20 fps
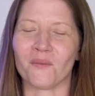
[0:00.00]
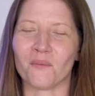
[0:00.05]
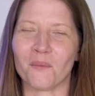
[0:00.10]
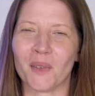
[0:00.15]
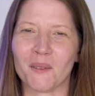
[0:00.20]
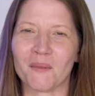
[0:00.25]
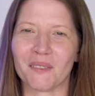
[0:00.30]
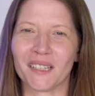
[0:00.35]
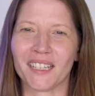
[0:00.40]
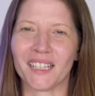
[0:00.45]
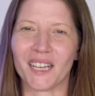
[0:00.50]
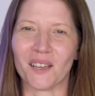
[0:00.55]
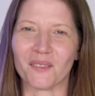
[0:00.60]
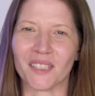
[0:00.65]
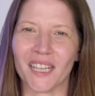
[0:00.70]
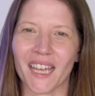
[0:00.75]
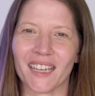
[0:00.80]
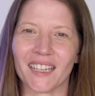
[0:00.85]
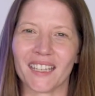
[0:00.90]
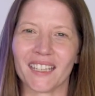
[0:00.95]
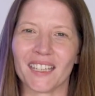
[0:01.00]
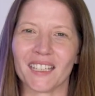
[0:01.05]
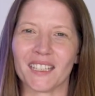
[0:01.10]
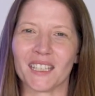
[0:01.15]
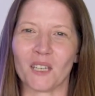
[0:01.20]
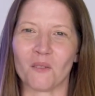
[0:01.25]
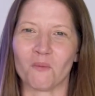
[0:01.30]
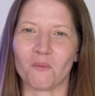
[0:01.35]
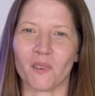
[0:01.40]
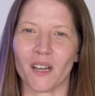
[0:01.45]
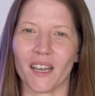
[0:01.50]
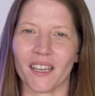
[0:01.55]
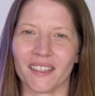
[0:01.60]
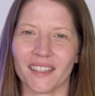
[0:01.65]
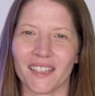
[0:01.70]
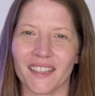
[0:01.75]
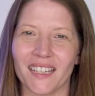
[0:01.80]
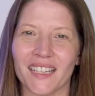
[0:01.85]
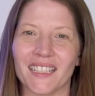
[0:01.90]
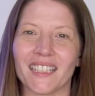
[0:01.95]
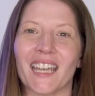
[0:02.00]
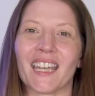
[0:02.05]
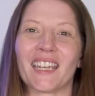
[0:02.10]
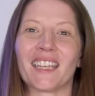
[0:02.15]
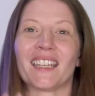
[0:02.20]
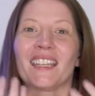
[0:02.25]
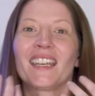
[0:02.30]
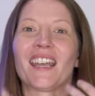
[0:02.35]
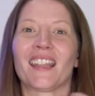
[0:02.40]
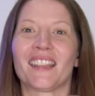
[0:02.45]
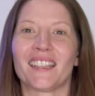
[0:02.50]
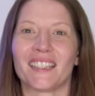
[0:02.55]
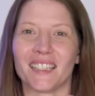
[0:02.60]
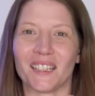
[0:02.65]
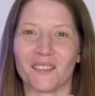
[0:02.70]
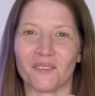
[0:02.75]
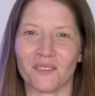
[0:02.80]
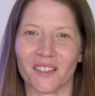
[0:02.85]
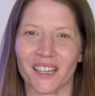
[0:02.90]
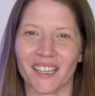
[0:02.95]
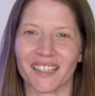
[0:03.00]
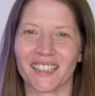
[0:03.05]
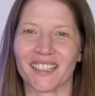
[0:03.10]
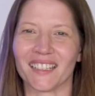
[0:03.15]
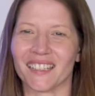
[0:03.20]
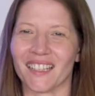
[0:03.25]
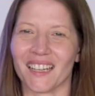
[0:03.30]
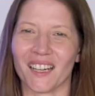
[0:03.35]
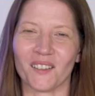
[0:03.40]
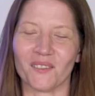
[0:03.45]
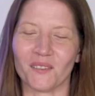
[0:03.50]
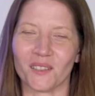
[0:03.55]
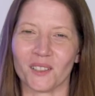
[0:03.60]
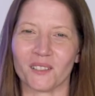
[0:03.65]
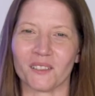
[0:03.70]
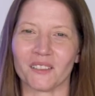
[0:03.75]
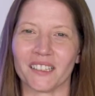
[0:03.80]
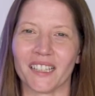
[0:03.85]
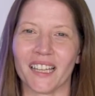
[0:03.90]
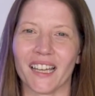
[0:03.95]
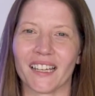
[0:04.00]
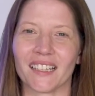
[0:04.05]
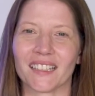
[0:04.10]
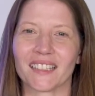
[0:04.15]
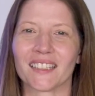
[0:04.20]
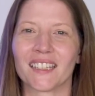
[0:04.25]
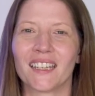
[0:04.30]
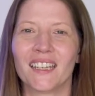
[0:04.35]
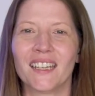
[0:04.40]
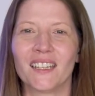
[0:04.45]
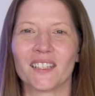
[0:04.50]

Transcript: People end up taking a deep breath and then taking another deep breath because they don't feel relaxed.